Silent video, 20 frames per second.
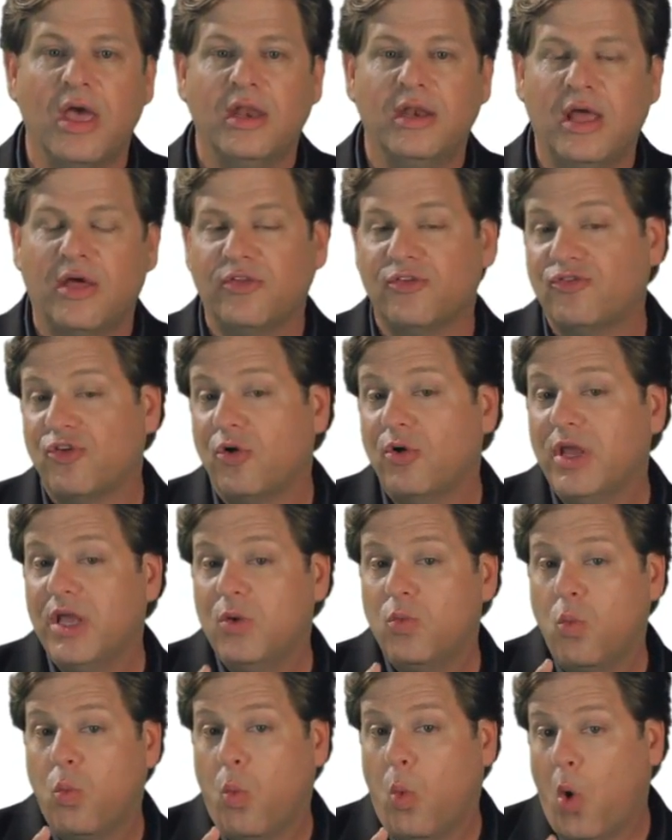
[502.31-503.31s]
Now there's only
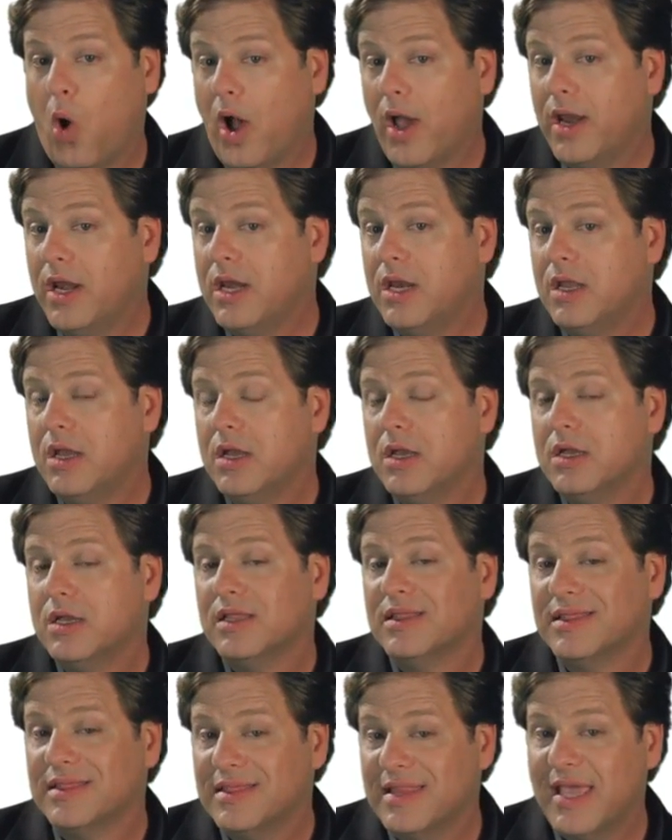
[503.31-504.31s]
one
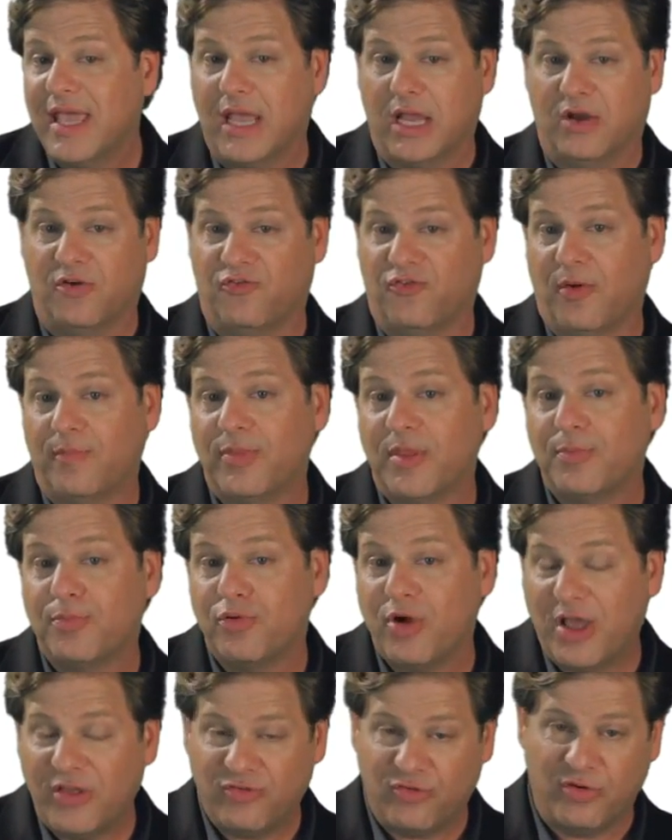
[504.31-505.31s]
link from the
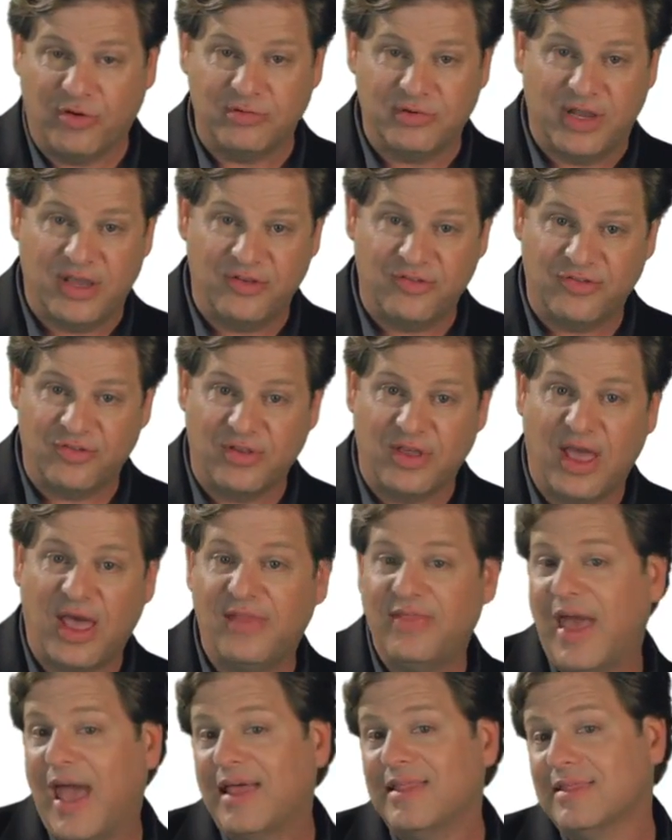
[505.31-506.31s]
press release,
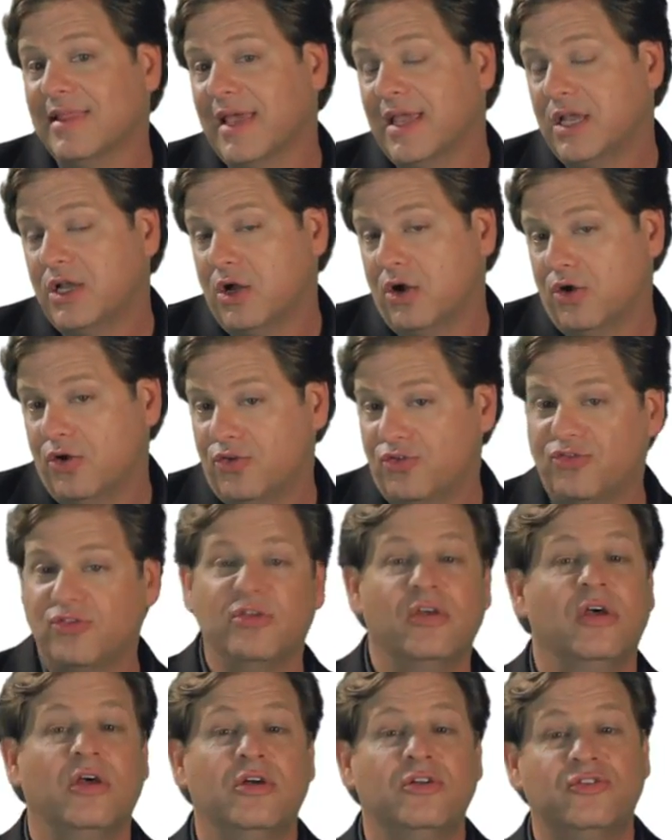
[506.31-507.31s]
and that link goes
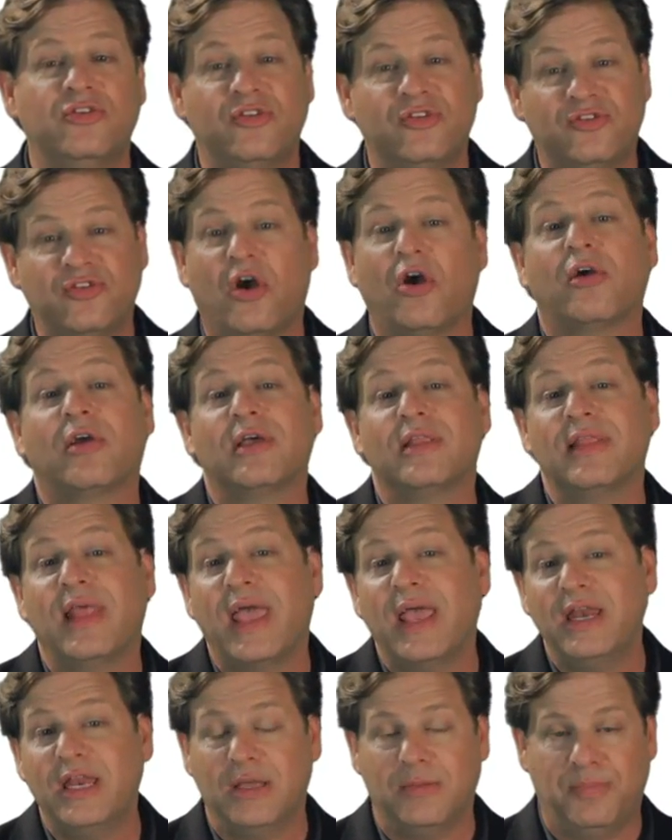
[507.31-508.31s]
to the target
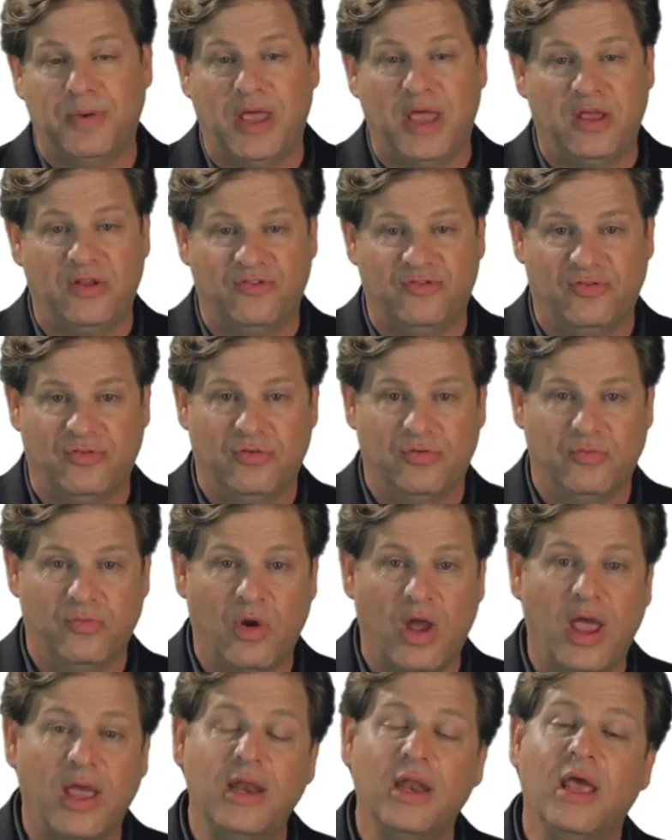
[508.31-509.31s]
landing page,
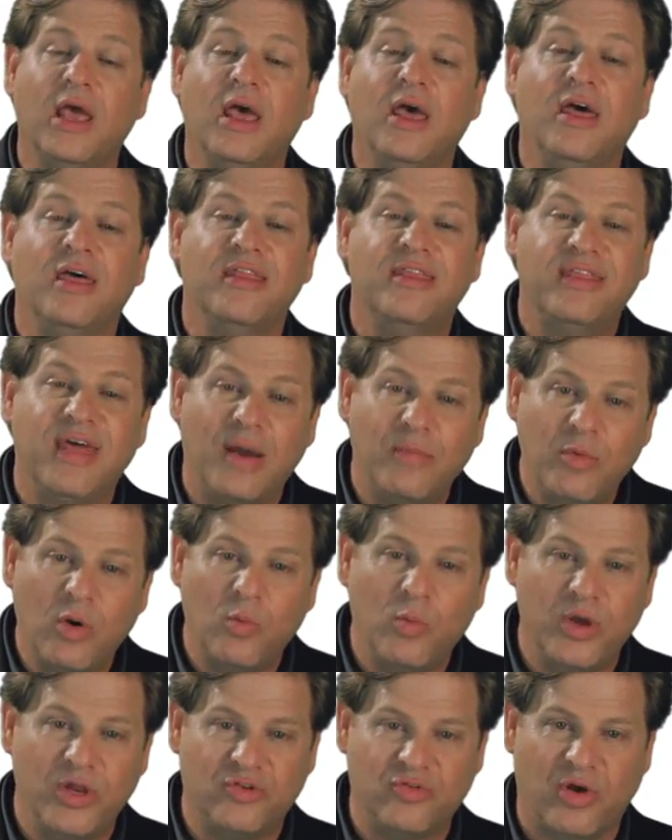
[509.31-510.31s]
right? Then
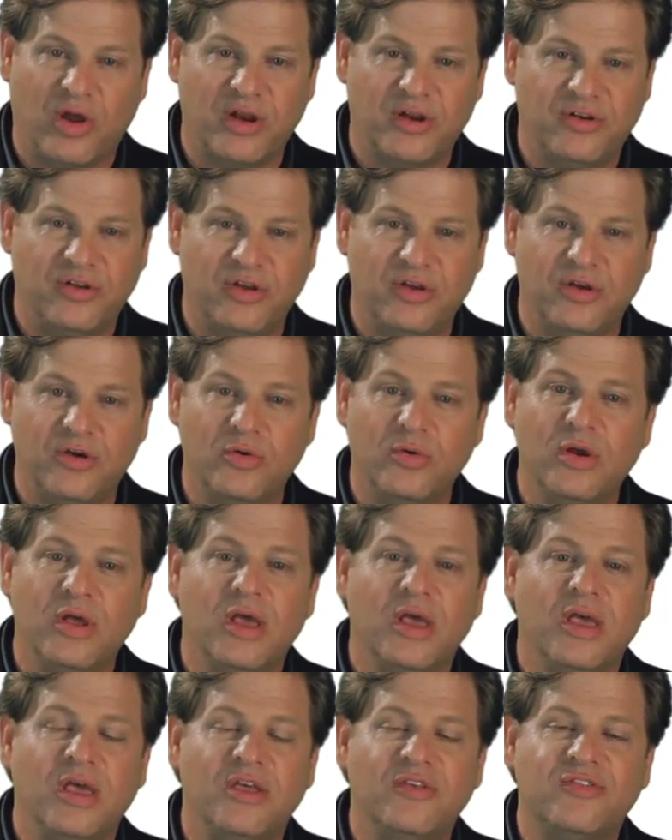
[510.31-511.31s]
what we try to do
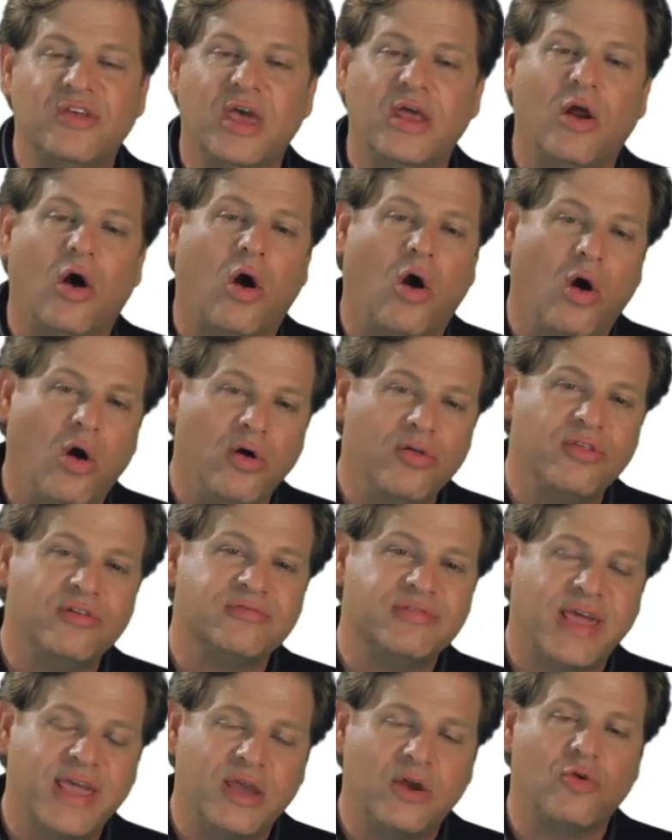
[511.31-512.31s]
is get all the
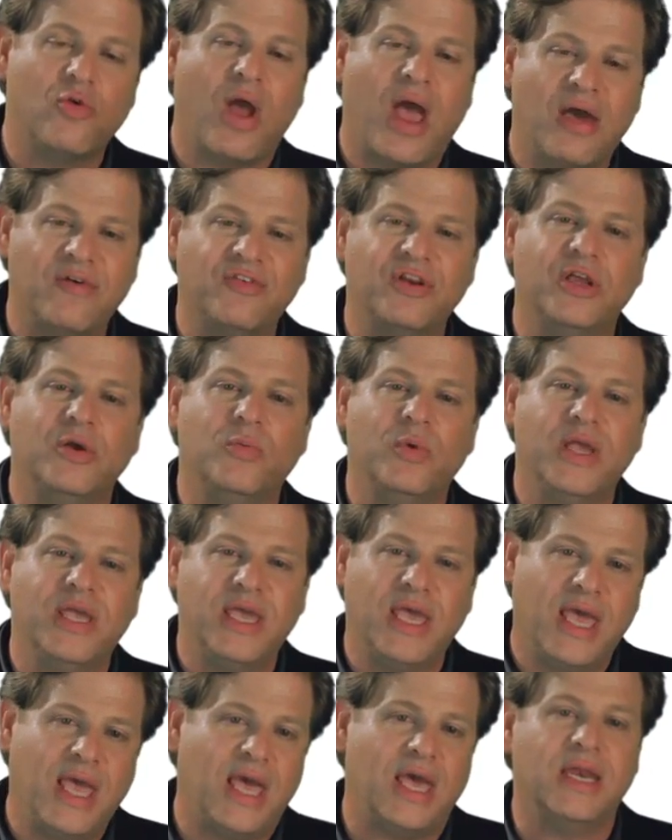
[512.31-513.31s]
link gravity we
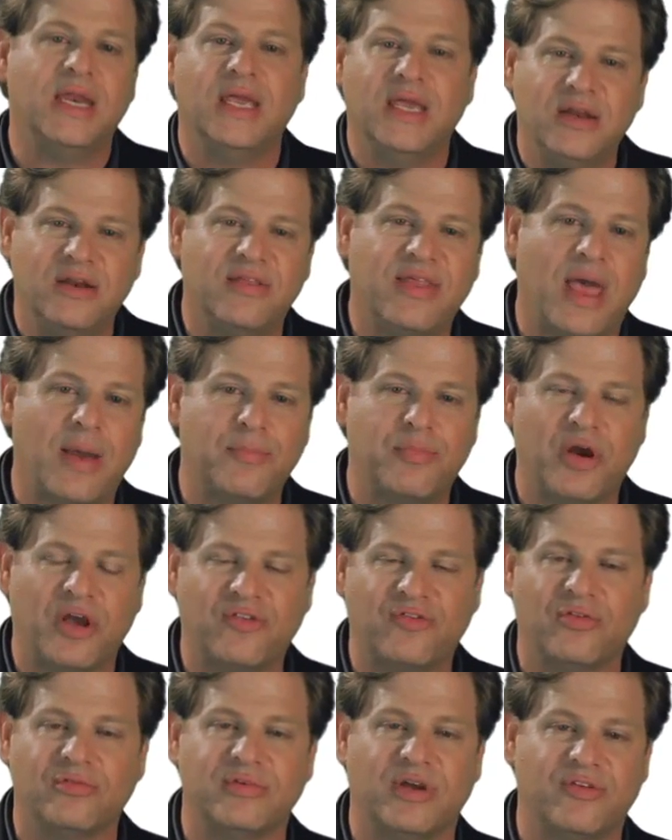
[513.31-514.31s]
can into that
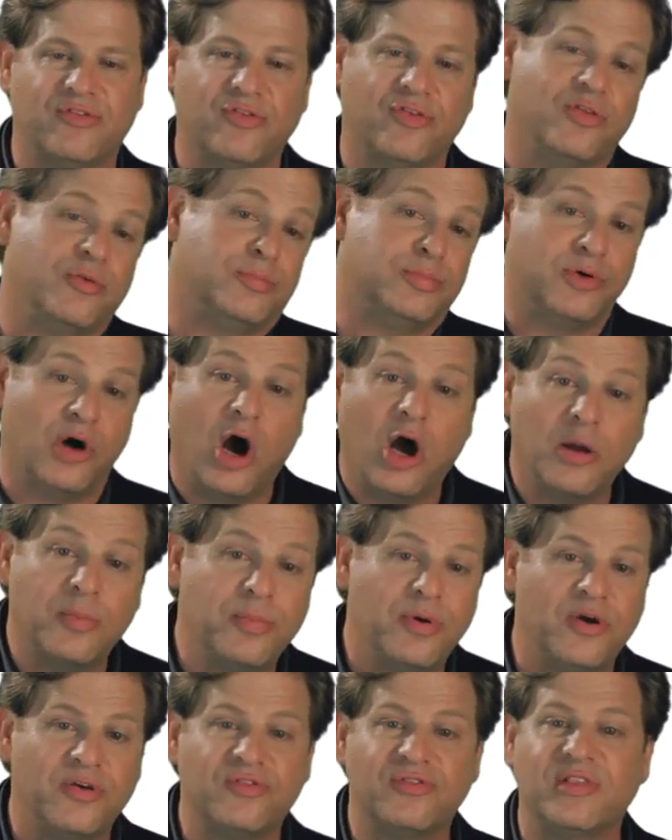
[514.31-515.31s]
press release. So the blog
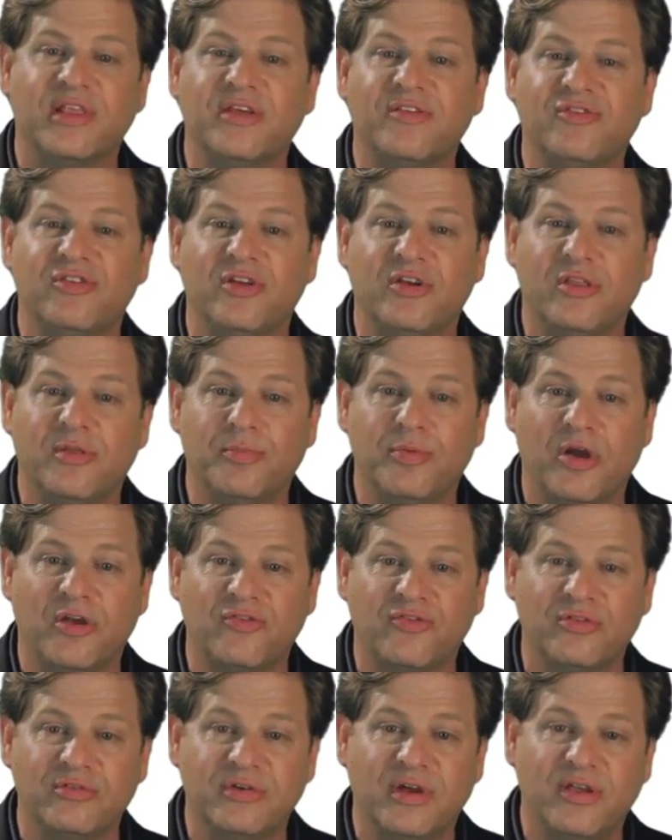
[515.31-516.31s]
post links into the
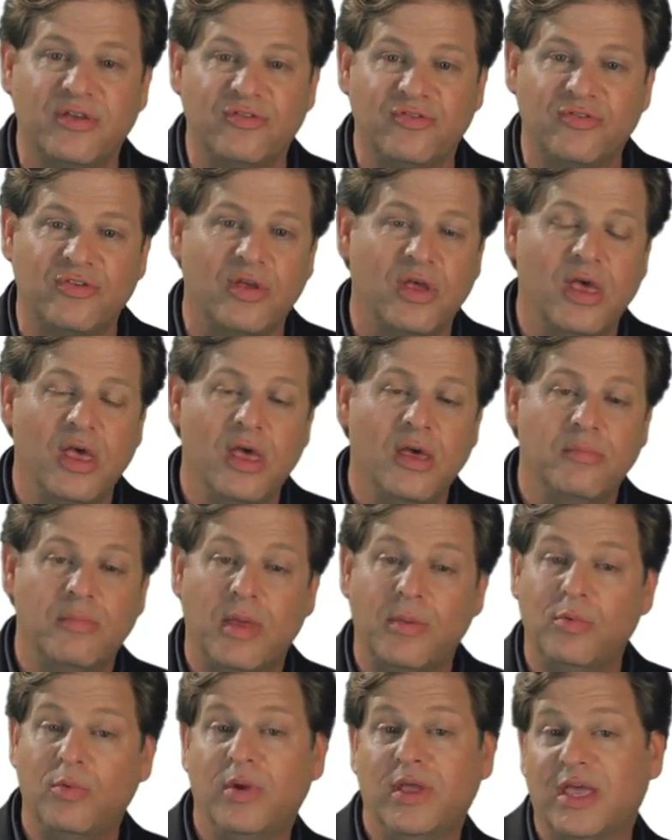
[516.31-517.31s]
press release.
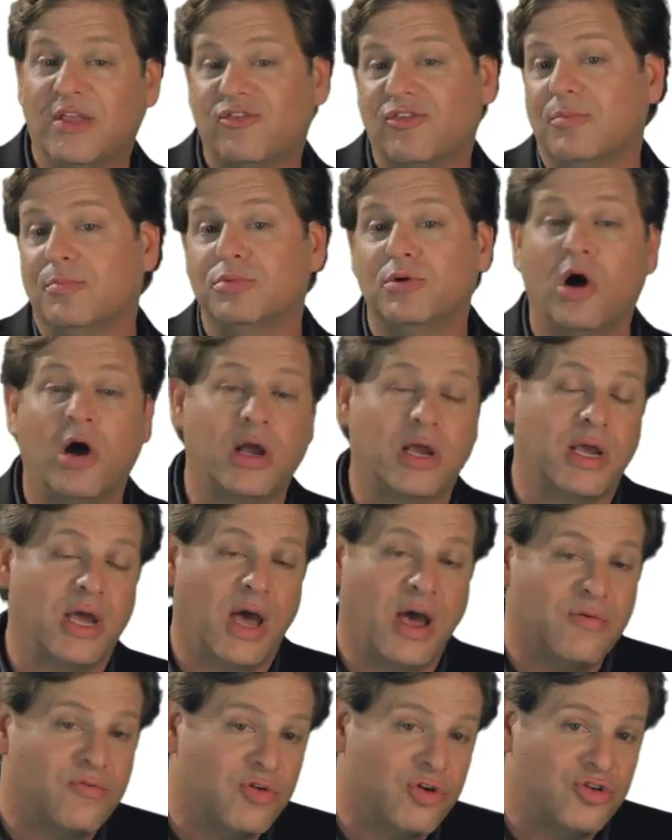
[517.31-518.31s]
Maybe we get some blog
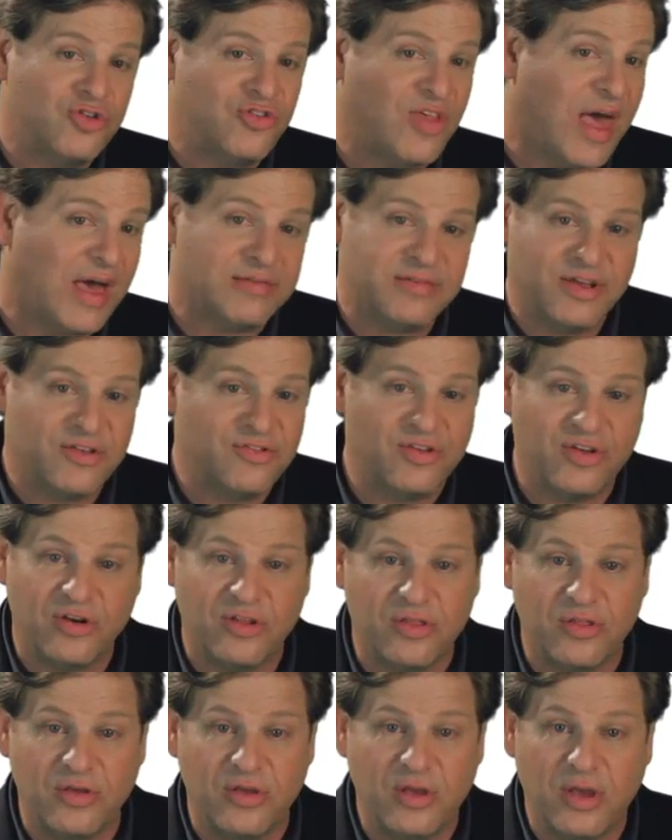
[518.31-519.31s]
coverage that links
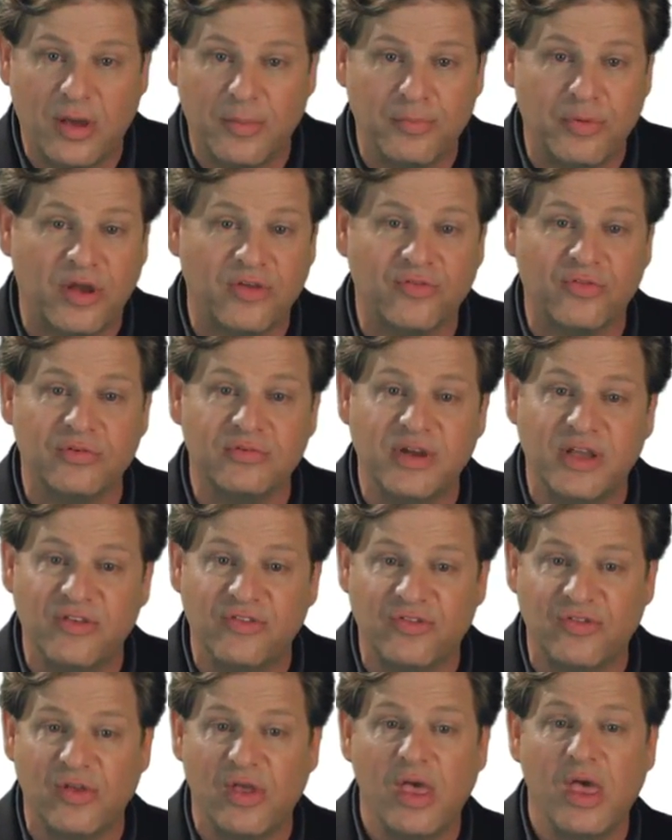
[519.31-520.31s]
into the press
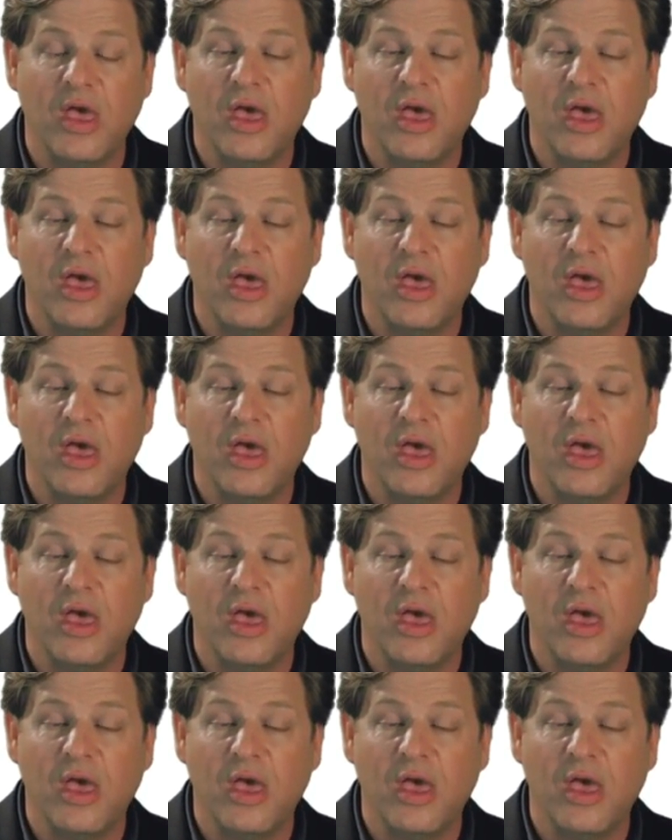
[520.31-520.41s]
release.